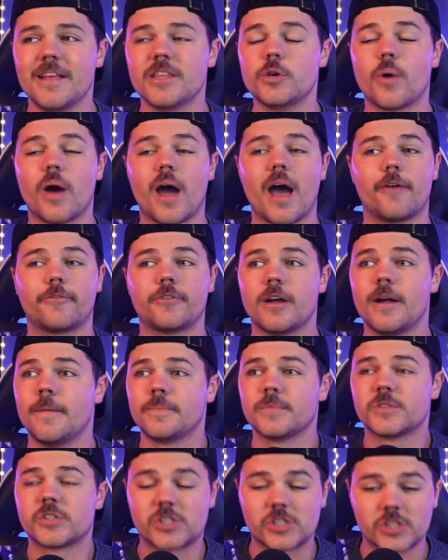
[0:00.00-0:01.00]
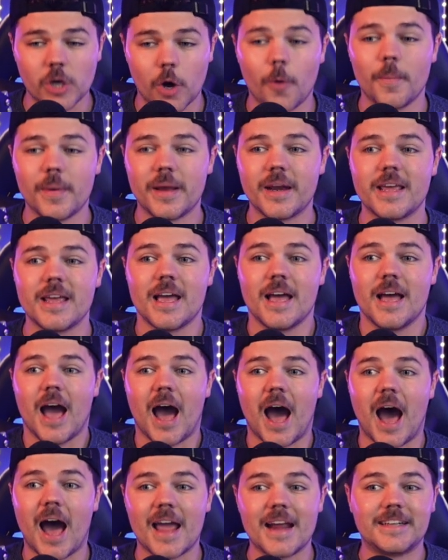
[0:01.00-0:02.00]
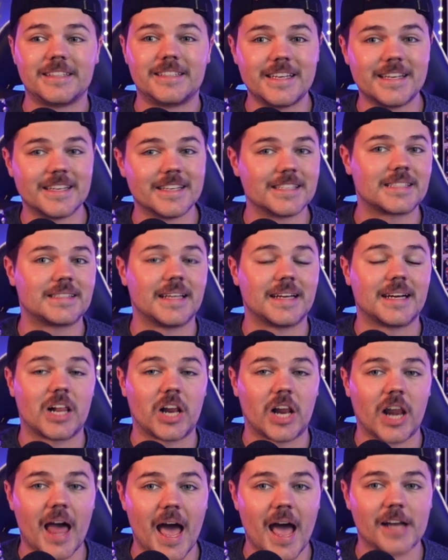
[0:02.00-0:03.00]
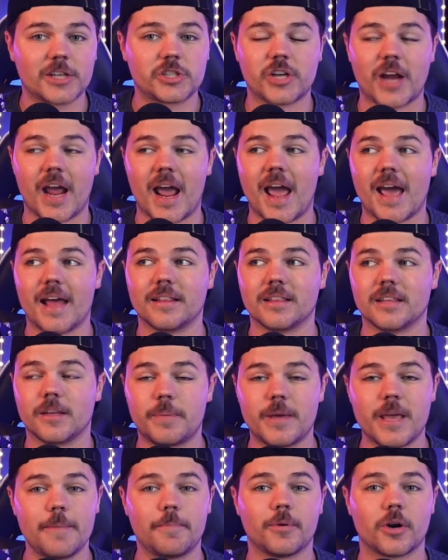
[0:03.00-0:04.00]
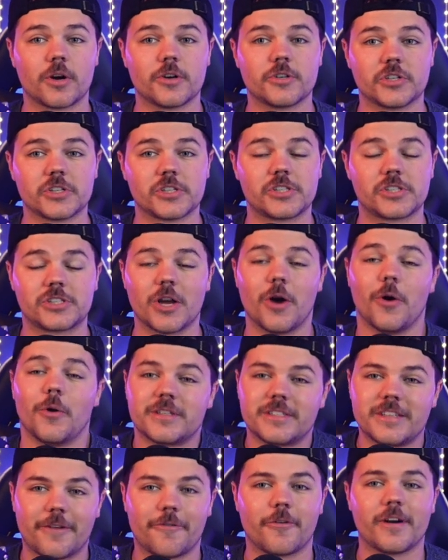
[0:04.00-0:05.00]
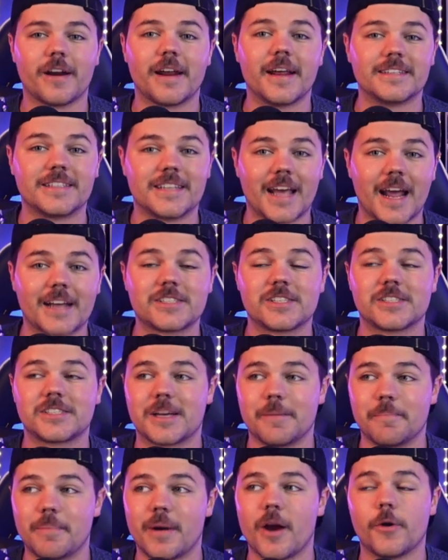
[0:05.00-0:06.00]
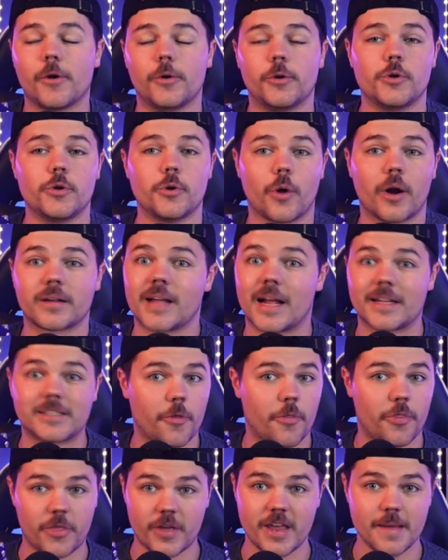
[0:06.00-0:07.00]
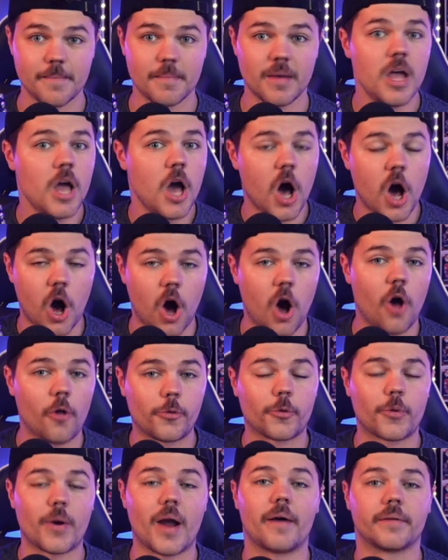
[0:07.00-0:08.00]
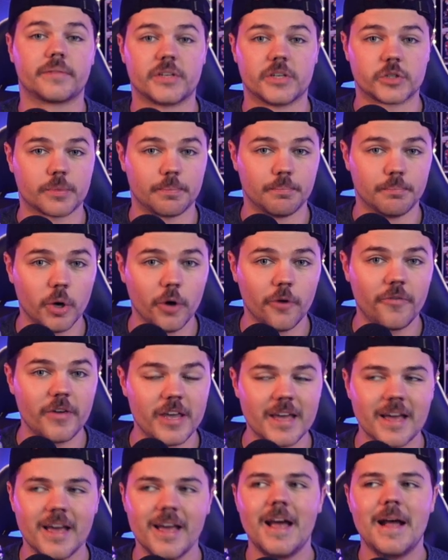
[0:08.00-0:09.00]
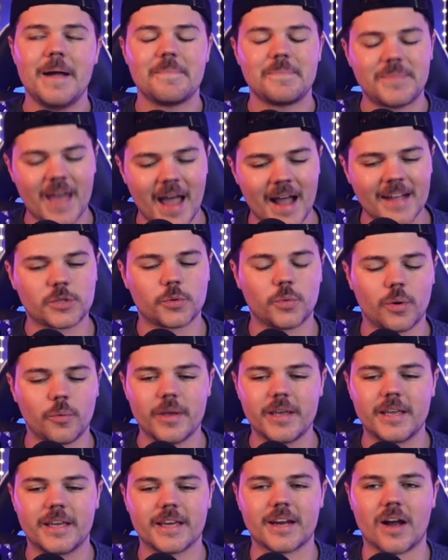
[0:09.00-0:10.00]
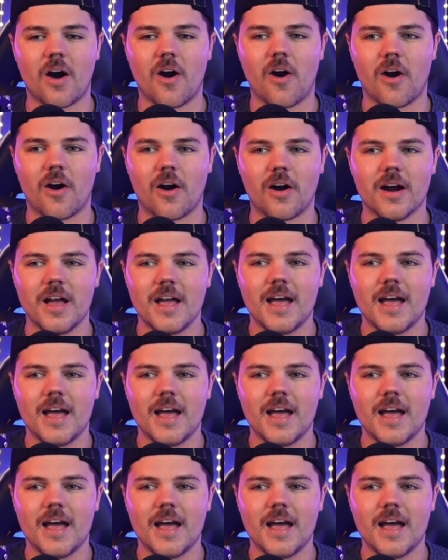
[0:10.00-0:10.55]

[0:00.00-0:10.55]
you have so many ideas that clash, and the people are just so different in Texas compared to New York. That's a theme all throughout this movie. That's when we get our,